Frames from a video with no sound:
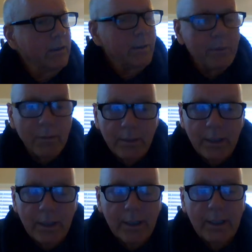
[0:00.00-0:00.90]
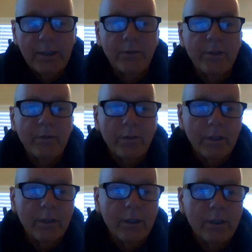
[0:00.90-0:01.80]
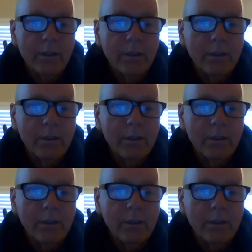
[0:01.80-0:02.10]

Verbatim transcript: Sometimes I get an answer I don't like.